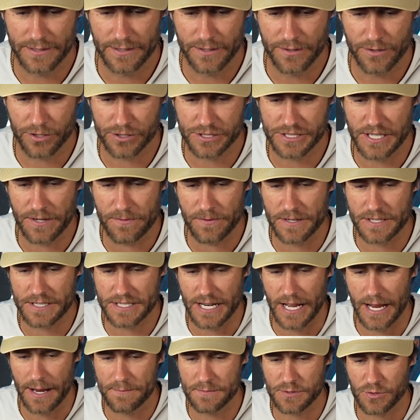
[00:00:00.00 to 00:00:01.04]
There's different
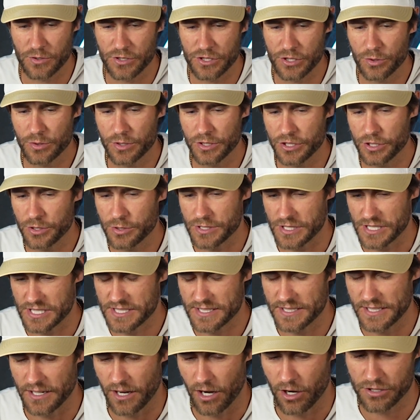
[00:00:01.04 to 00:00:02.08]
times where you could use
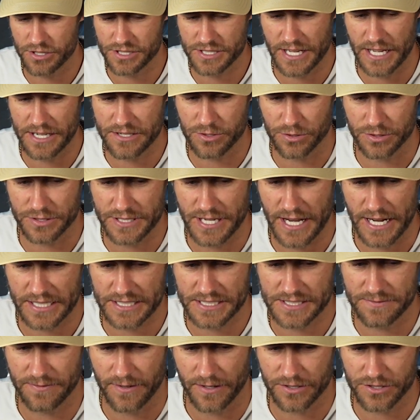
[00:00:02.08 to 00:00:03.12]
our scheduled
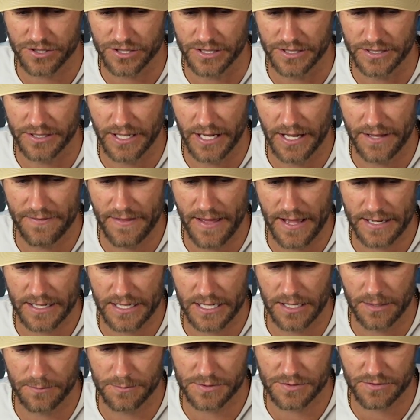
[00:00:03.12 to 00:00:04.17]
text function, and that
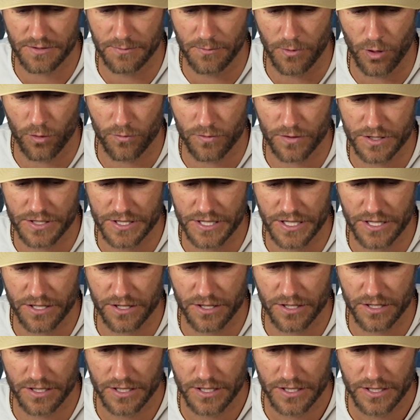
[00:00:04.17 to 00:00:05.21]
comes from over
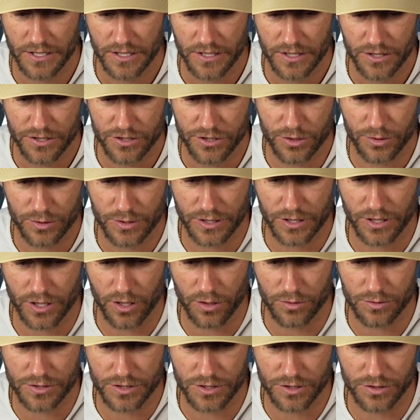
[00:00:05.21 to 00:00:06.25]
here. You can
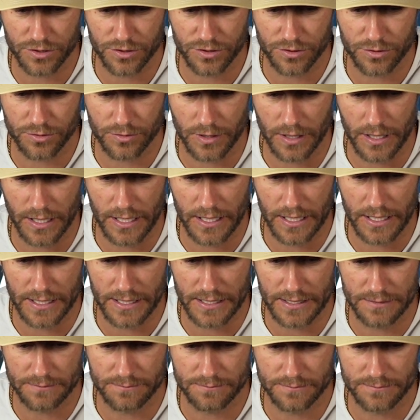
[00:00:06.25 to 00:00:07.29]
go to